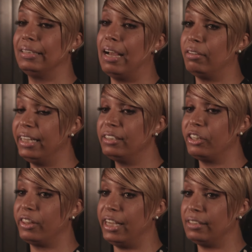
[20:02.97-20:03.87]
Now, these
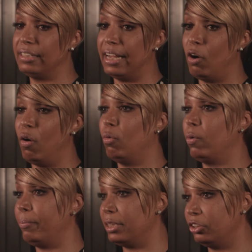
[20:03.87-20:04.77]
are things that all
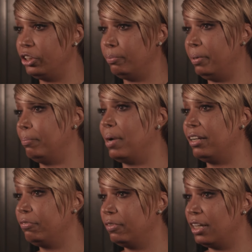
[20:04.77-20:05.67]
women should be
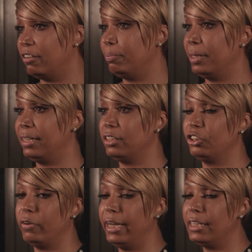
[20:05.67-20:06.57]
mindful of, but as a
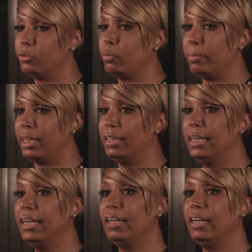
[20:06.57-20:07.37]
trans woman,